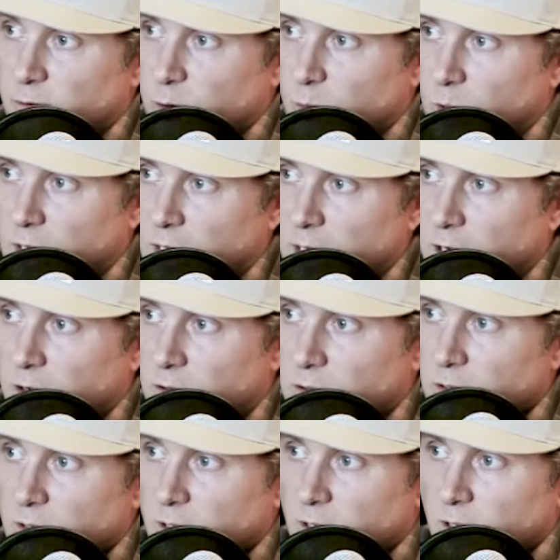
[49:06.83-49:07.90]
for a while,
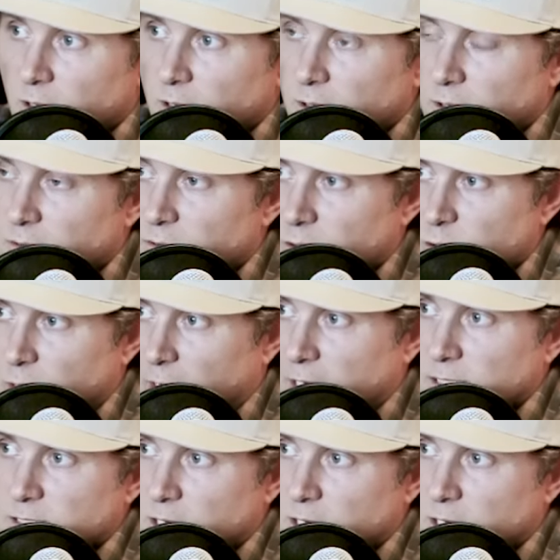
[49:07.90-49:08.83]
the dry